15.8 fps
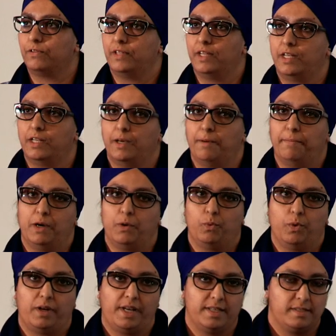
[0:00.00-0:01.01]
then about
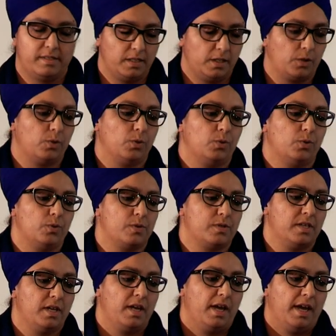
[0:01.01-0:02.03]
what our Sikh Gurus
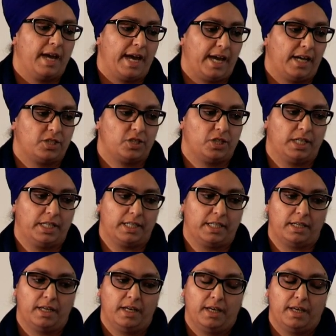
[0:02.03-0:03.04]

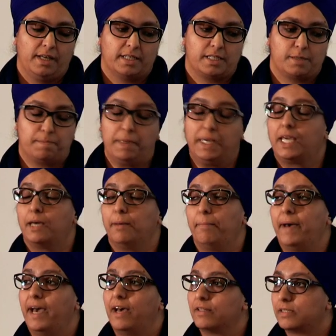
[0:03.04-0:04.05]
actually speak
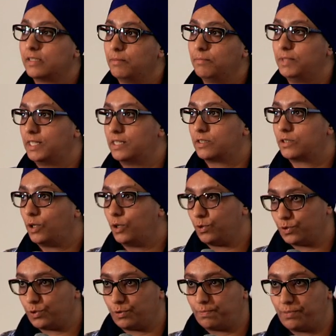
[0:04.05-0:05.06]
about some of these
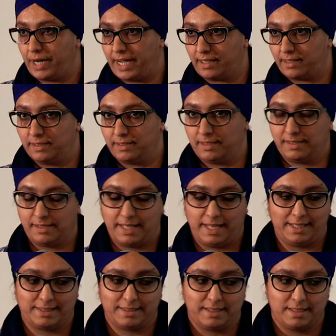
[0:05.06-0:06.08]
cultural practices that
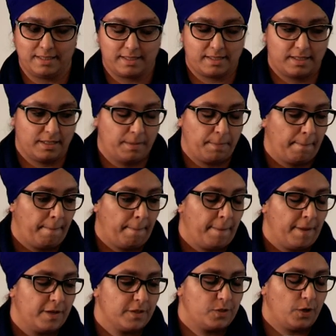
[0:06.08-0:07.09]
exist.
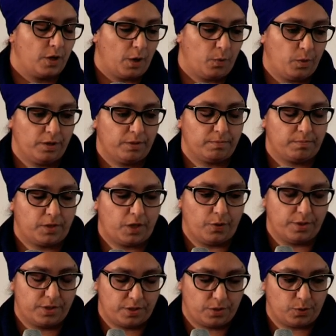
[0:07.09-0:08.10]
So I won't go
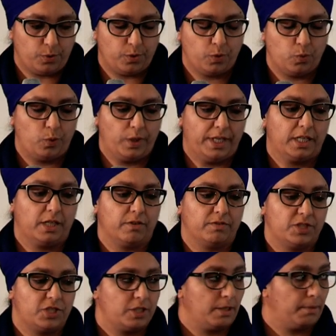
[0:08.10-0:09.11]
into all the wording of the
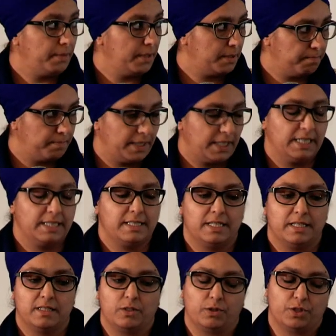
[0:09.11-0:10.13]
shabad because it
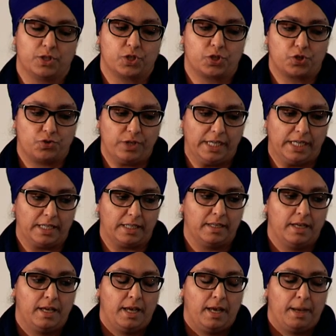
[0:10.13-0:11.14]
is on the screen,
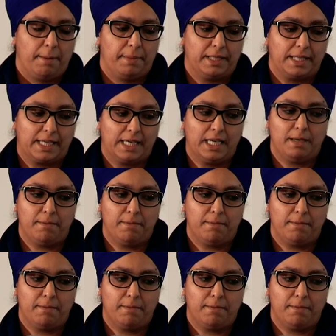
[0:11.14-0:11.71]
but the key